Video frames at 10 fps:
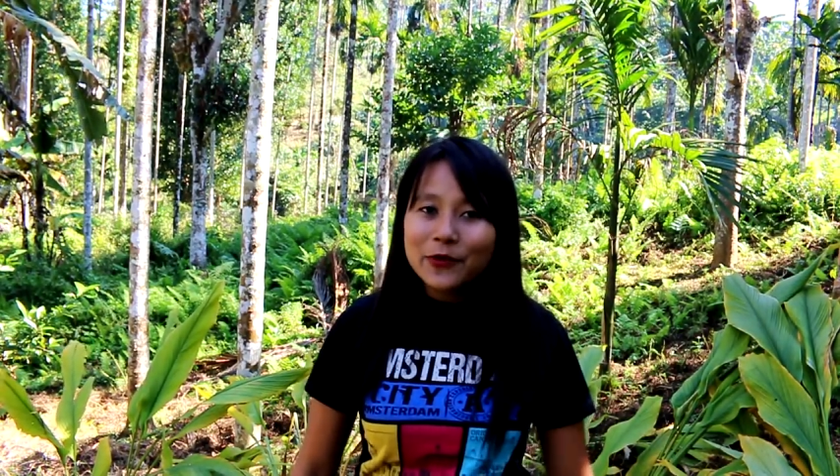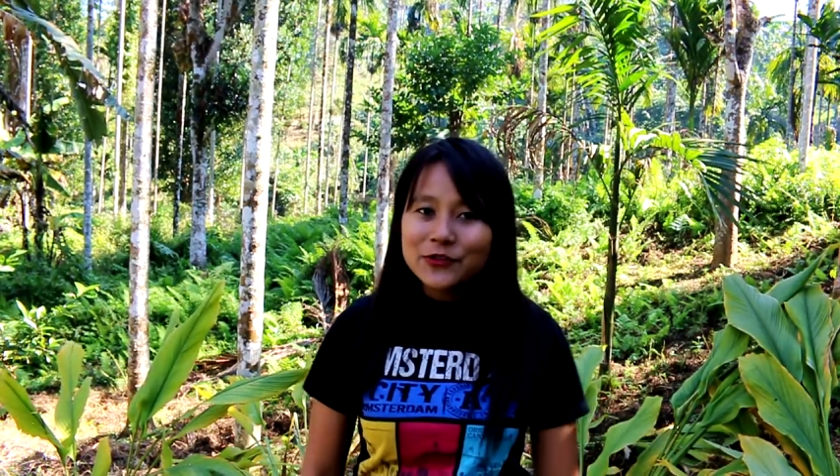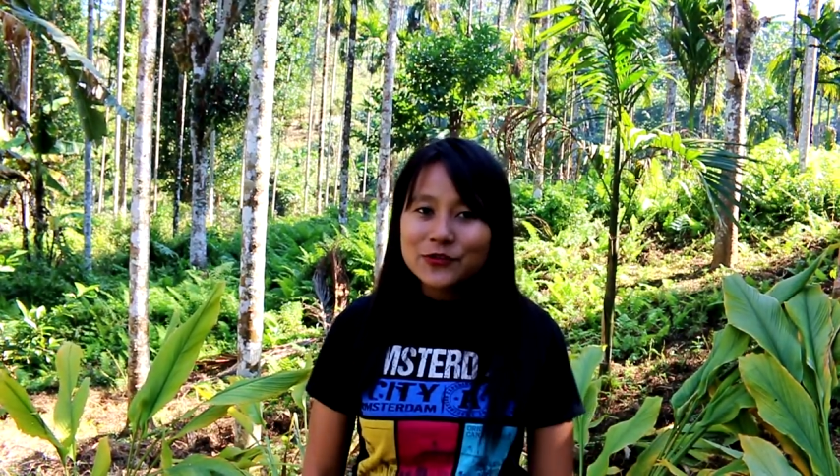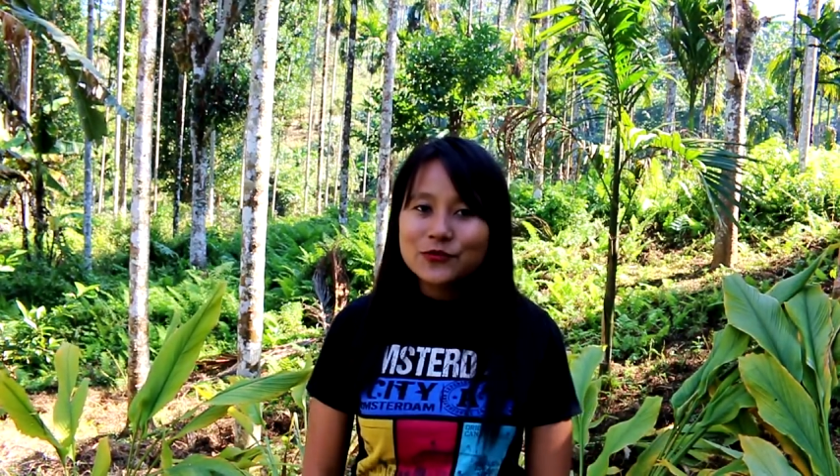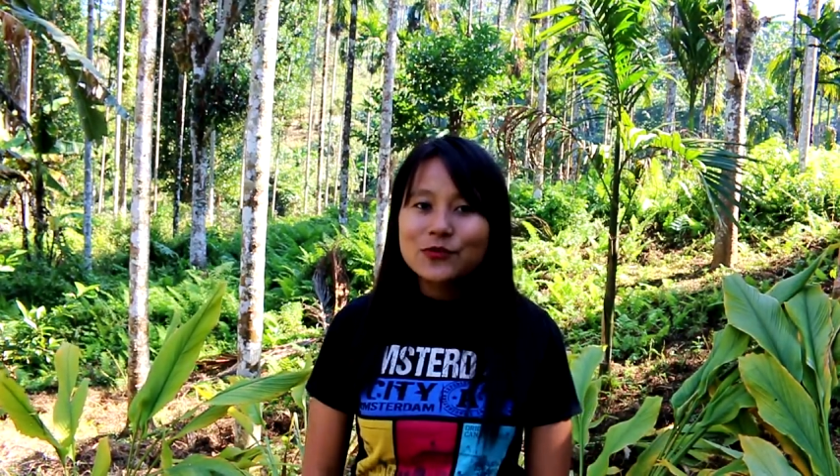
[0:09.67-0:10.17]
going
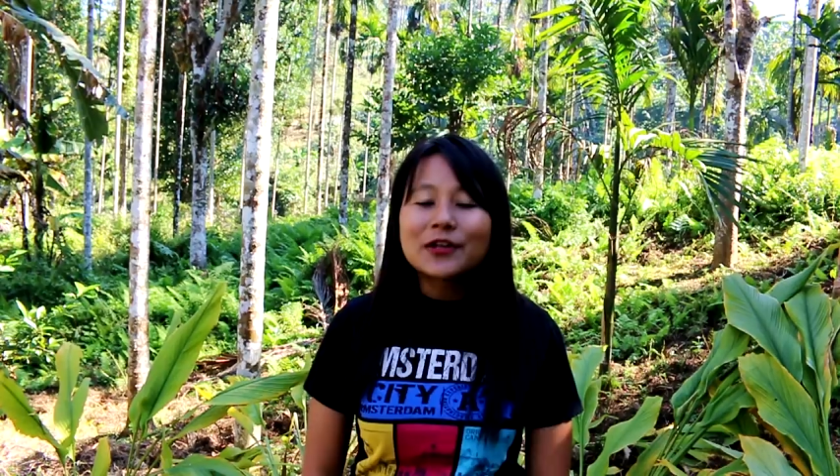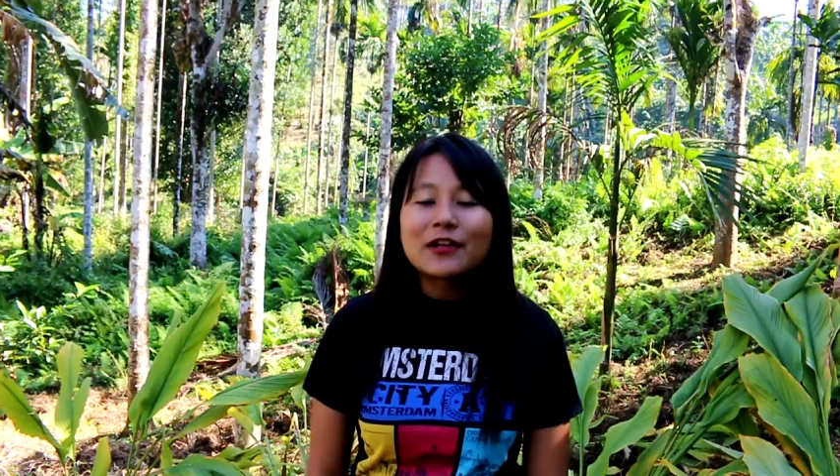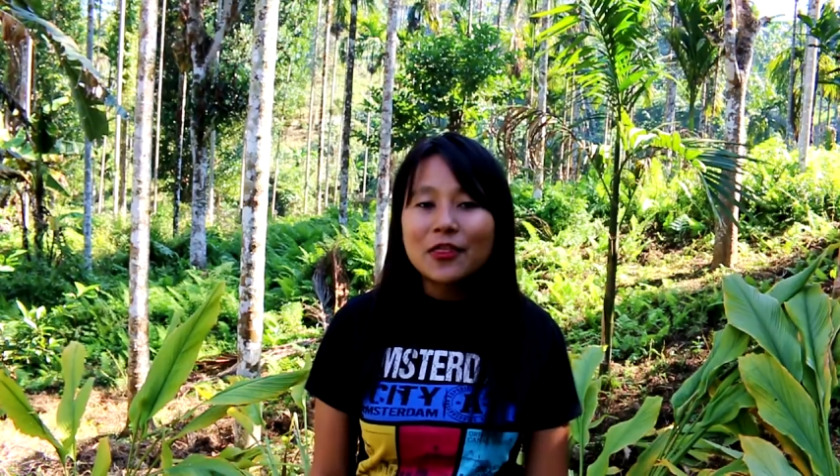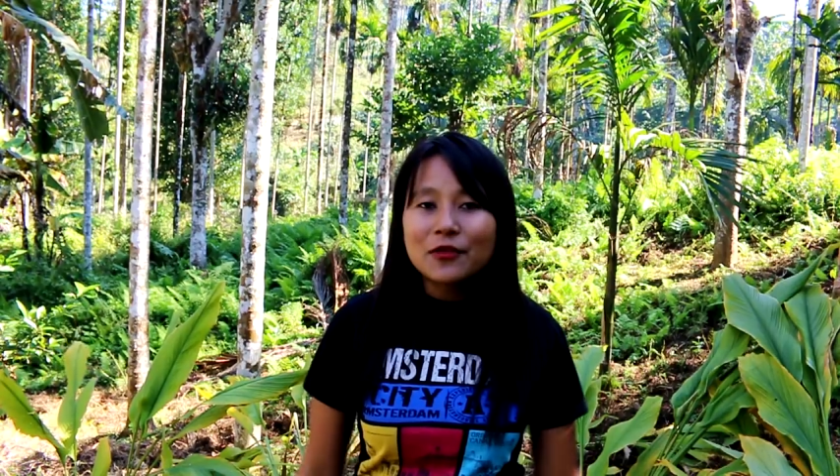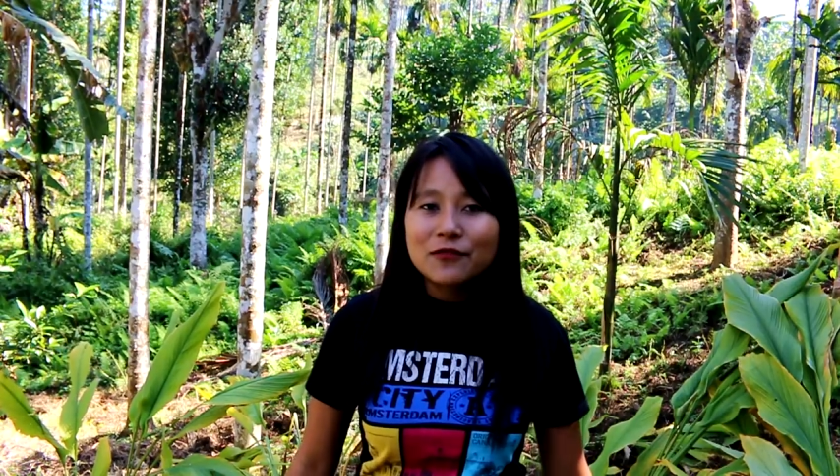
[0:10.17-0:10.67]
to do
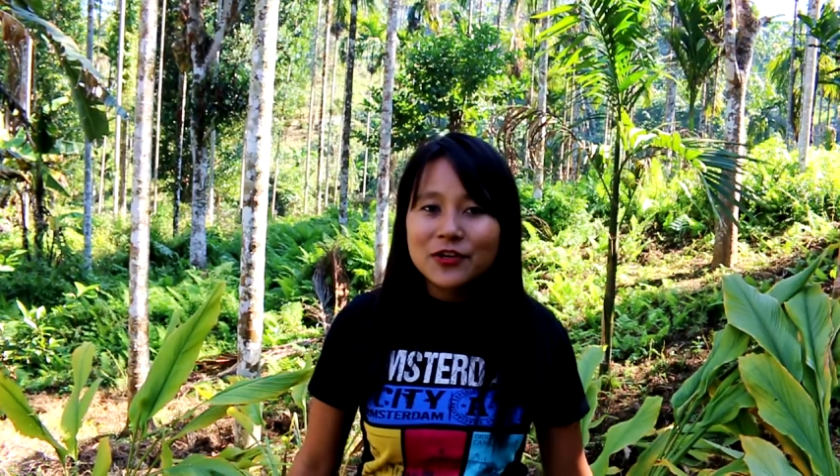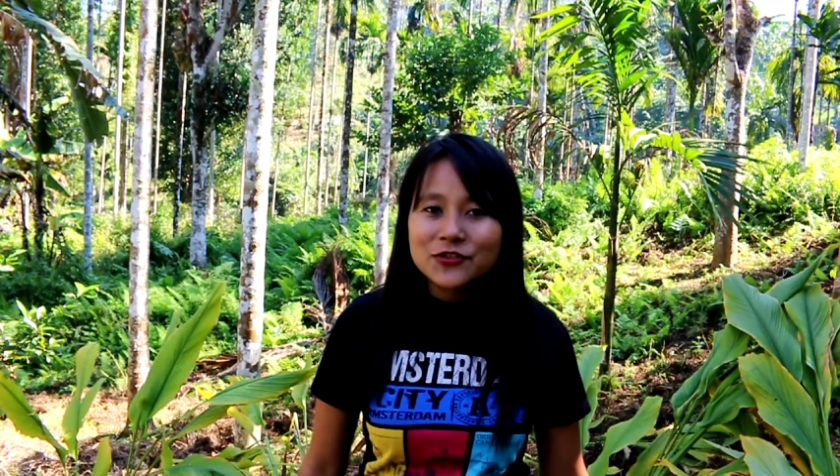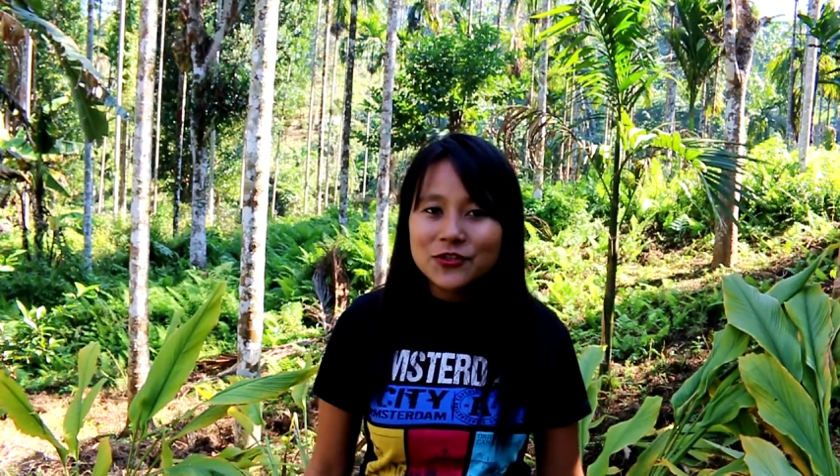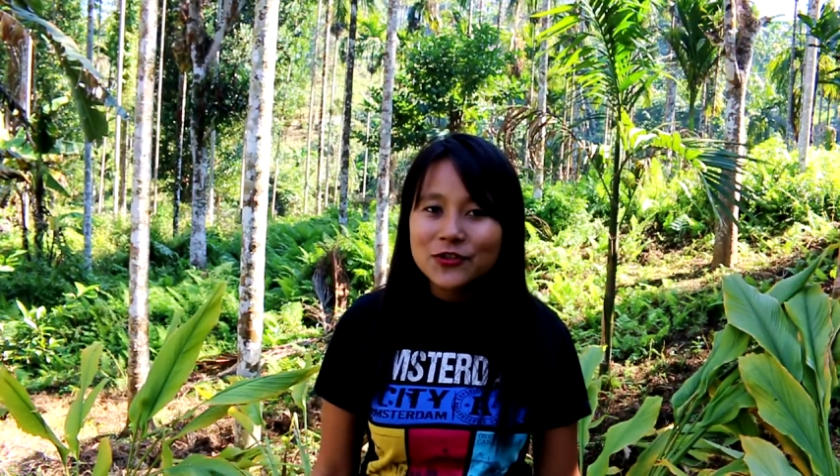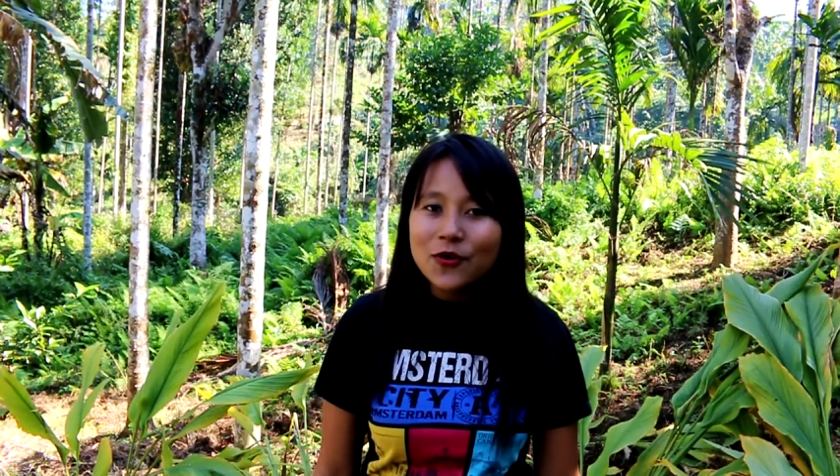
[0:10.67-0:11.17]
another
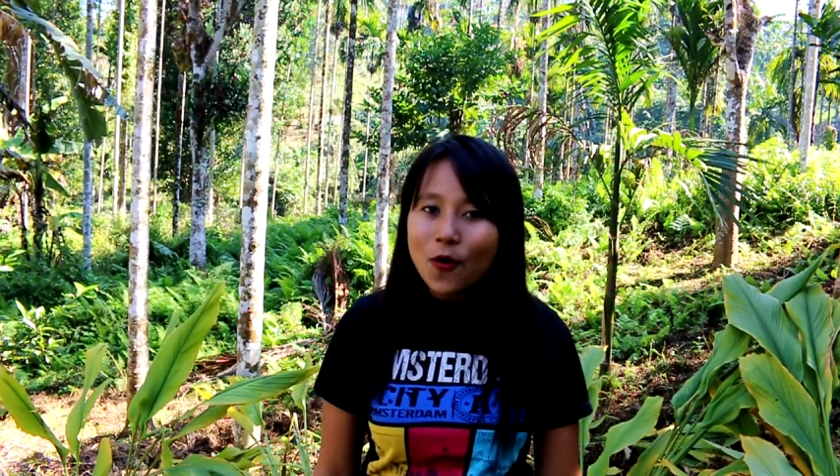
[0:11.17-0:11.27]
version